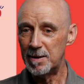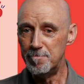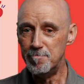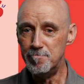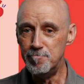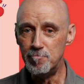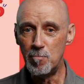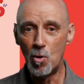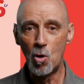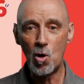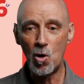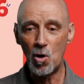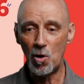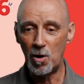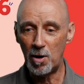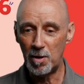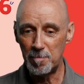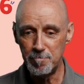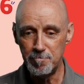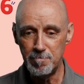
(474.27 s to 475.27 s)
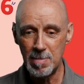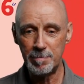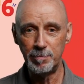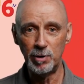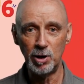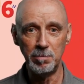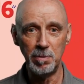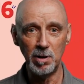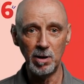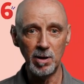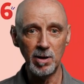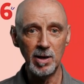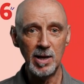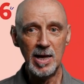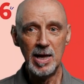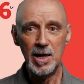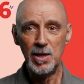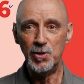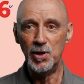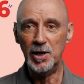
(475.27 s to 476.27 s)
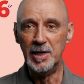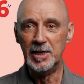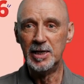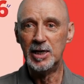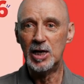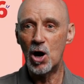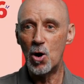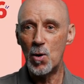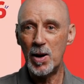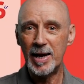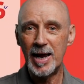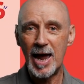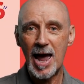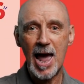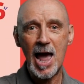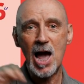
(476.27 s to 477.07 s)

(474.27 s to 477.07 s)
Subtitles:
more memorable than going